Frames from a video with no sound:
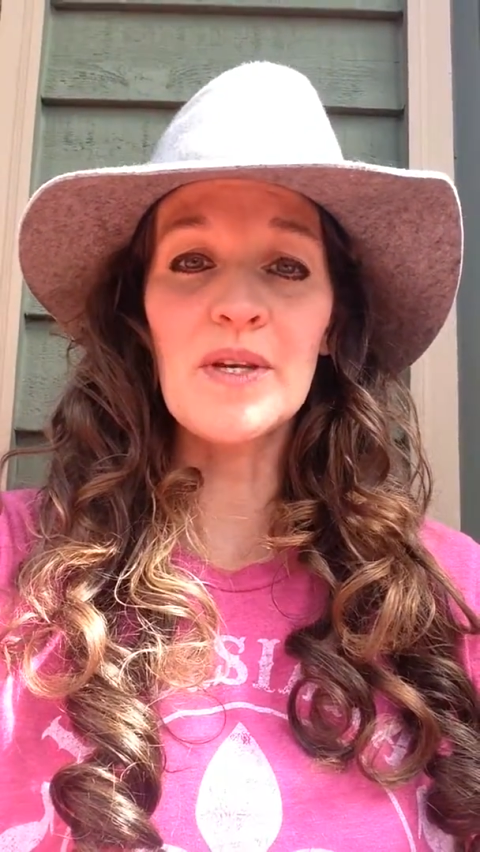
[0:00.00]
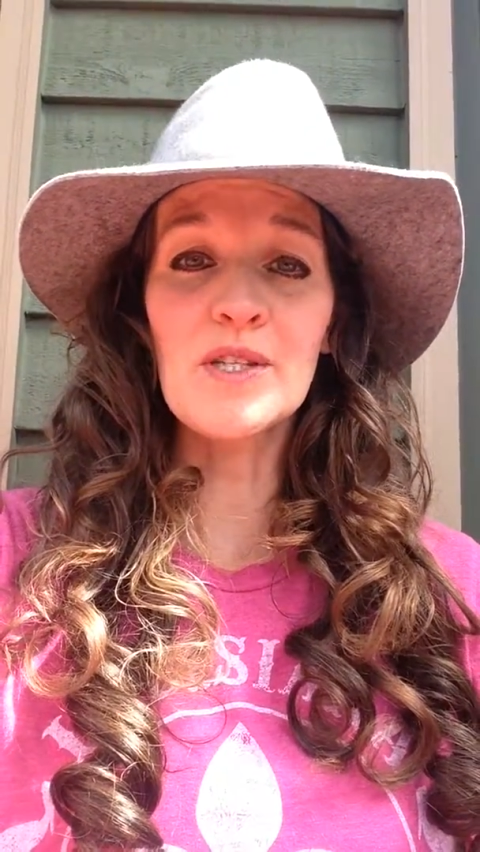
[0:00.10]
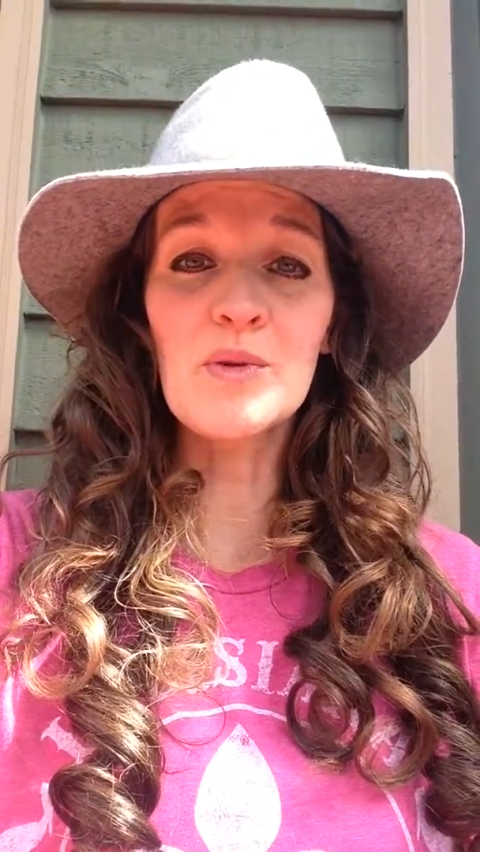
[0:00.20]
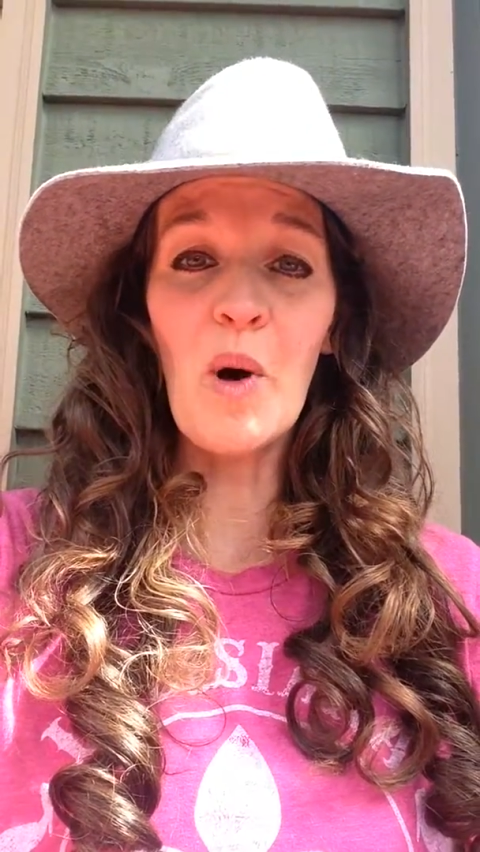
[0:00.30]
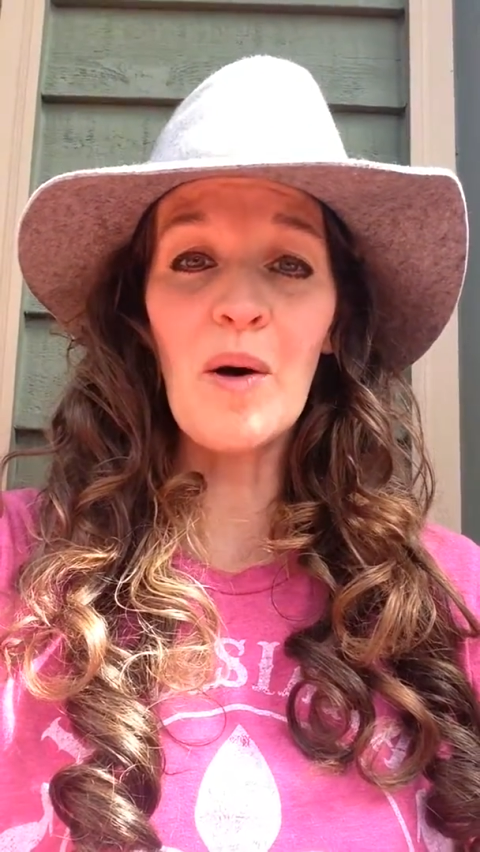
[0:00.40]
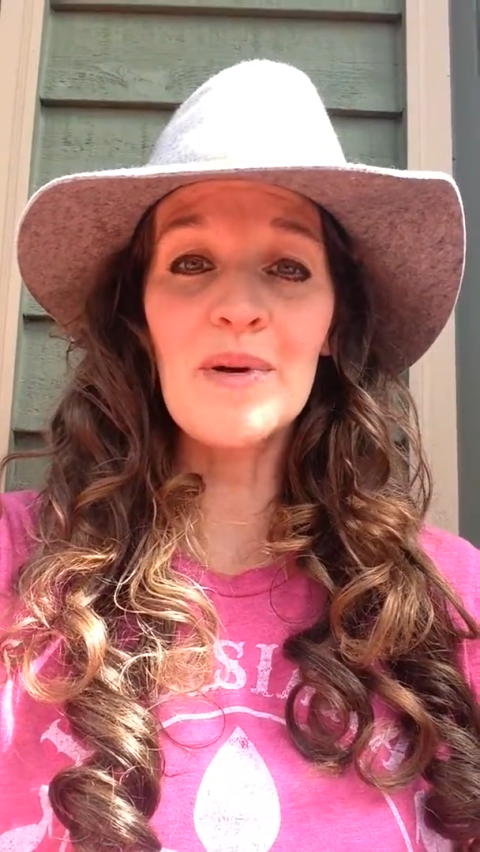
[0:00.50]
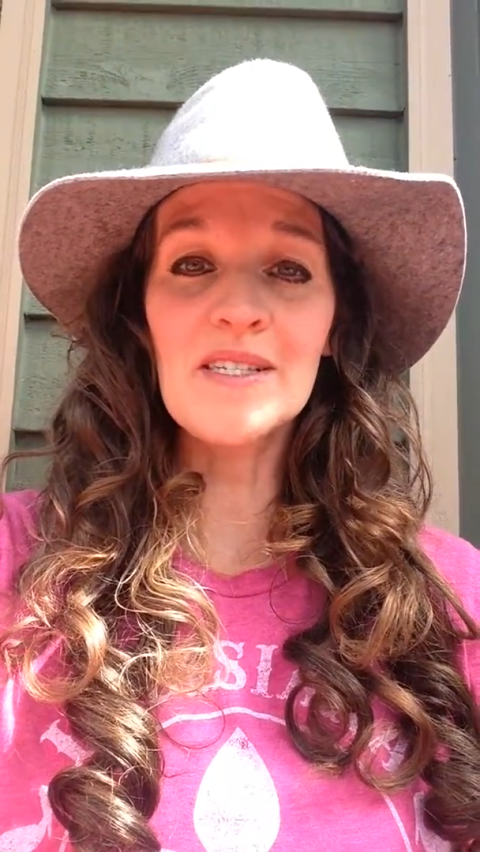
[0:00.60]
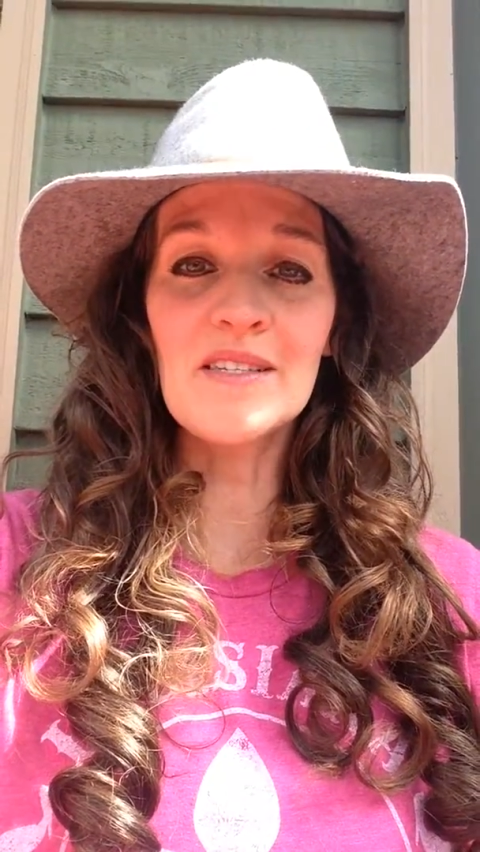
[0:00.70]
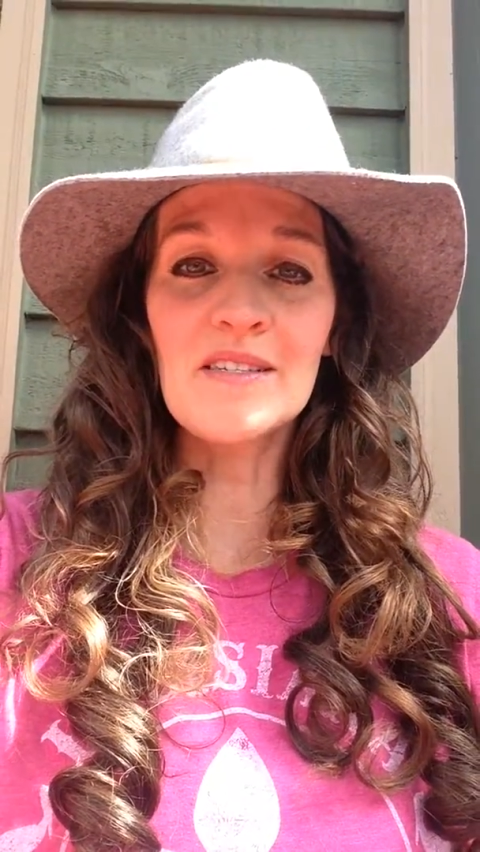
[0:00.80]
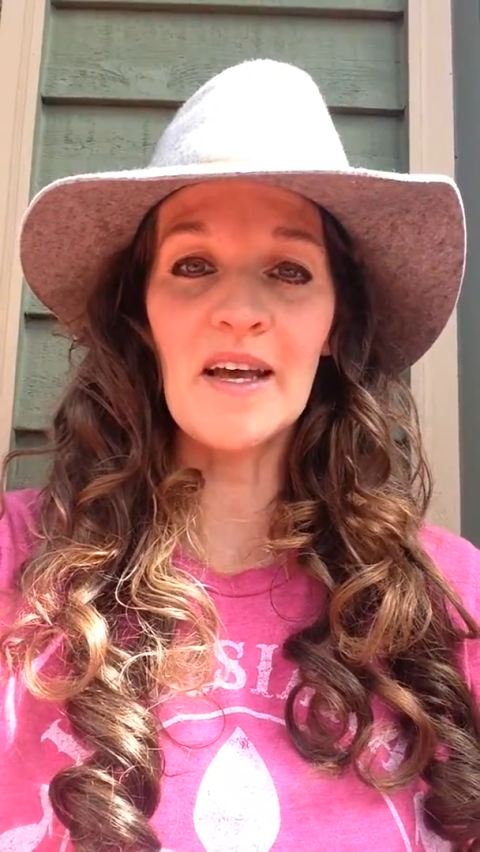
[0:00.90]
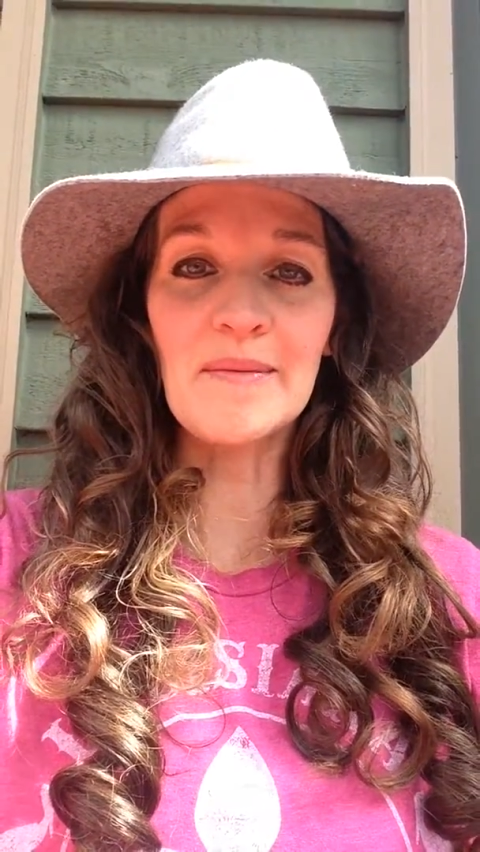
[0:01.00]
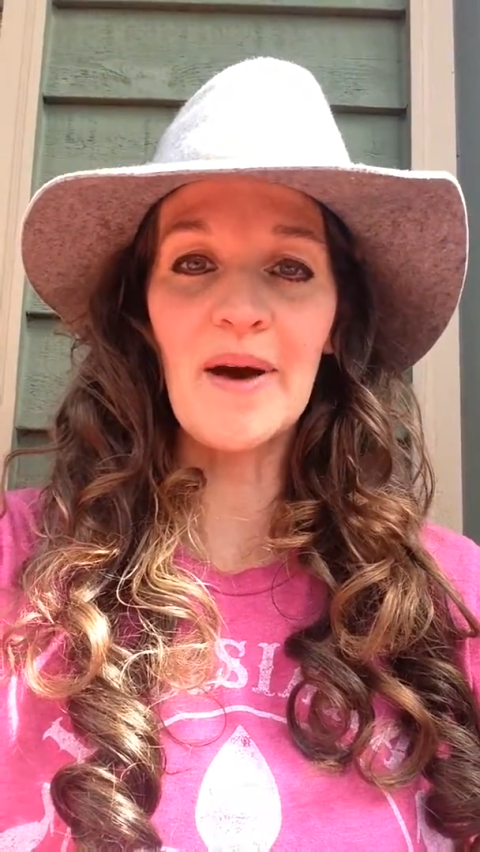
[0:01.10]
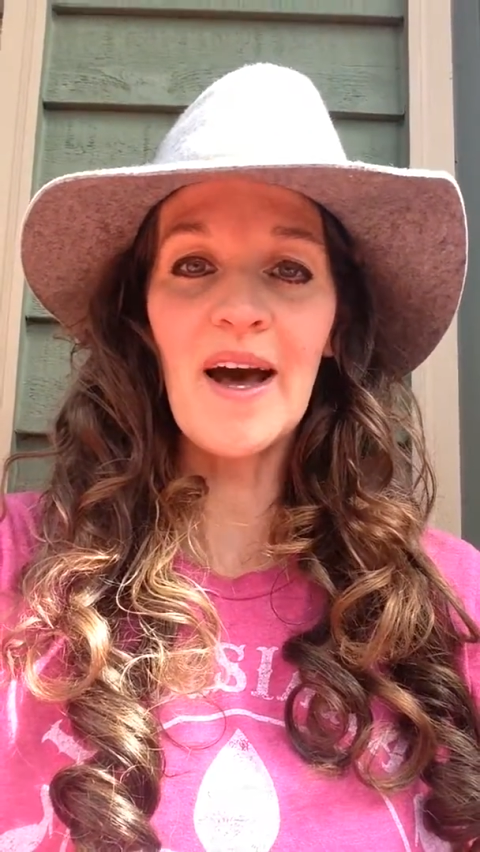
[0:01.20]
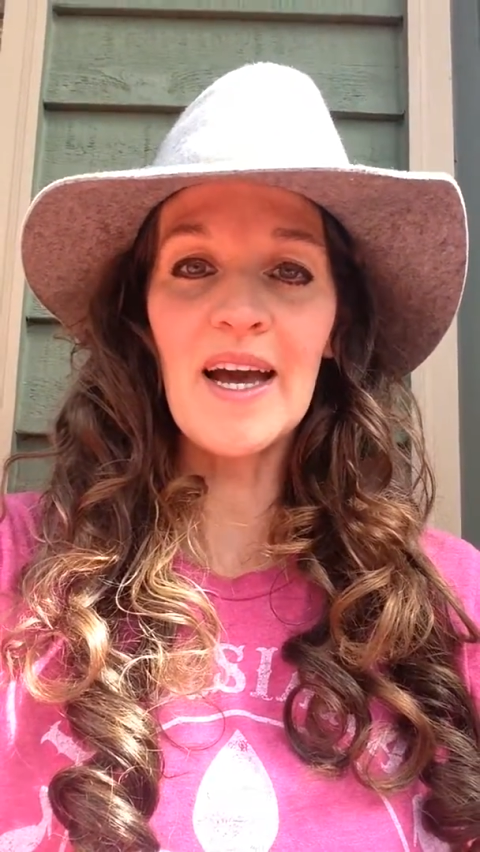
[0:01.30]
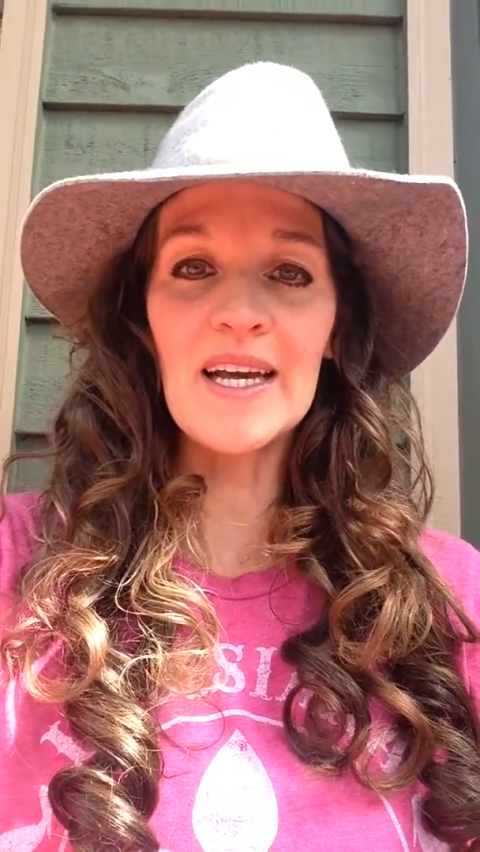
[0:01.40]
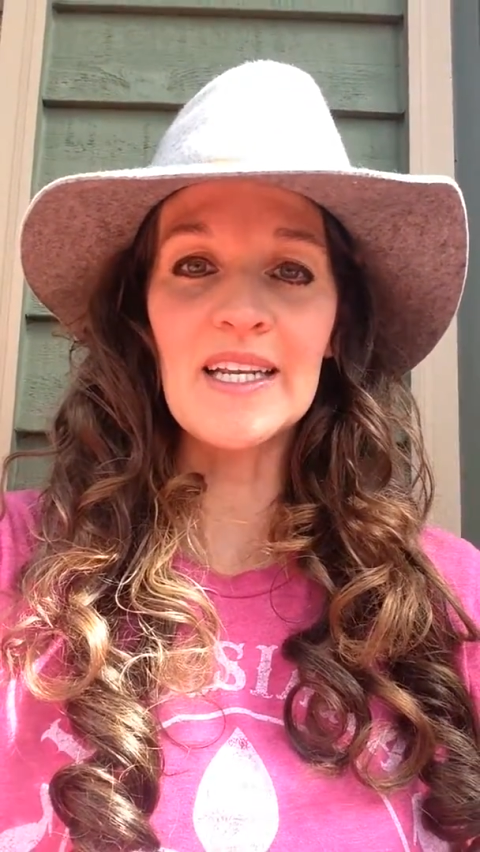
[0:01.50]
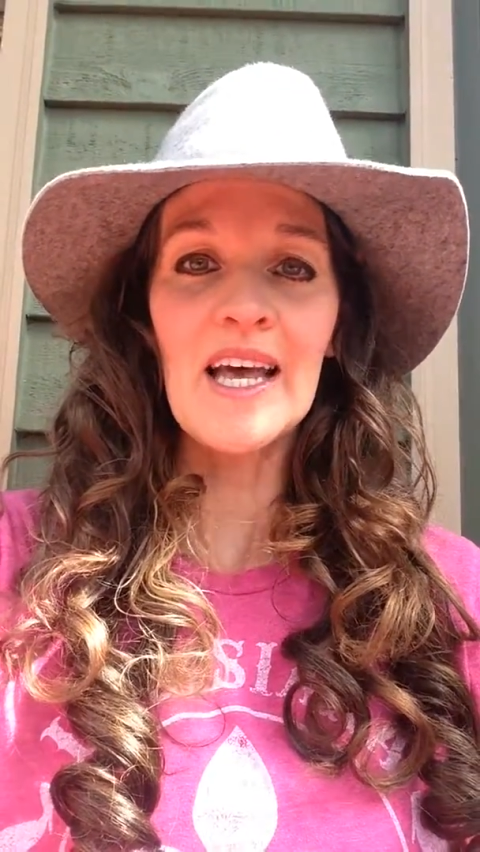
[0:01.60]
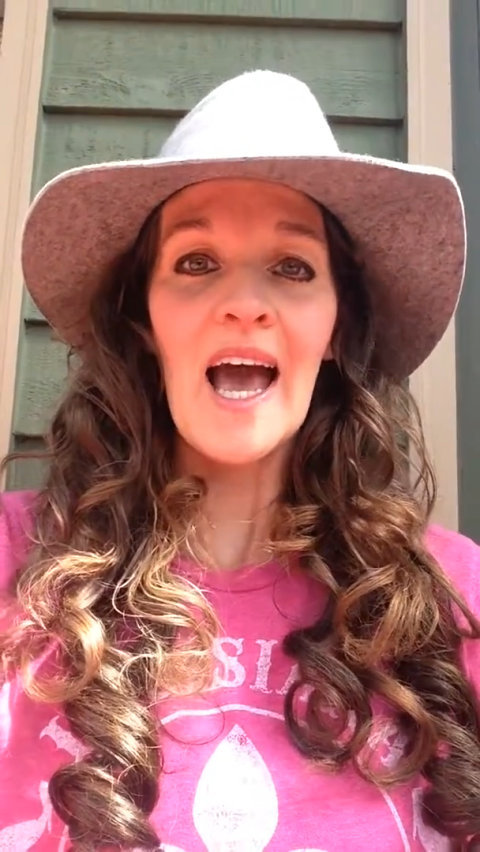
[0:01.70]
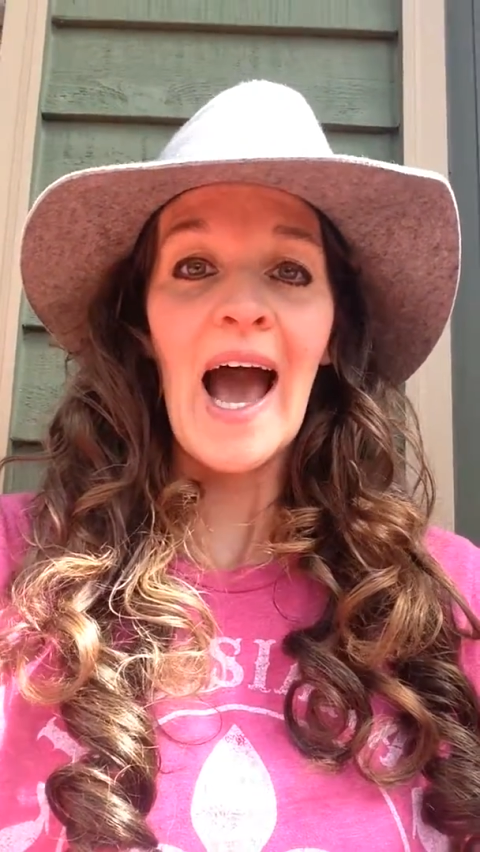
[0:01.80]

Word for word: a small business like mine,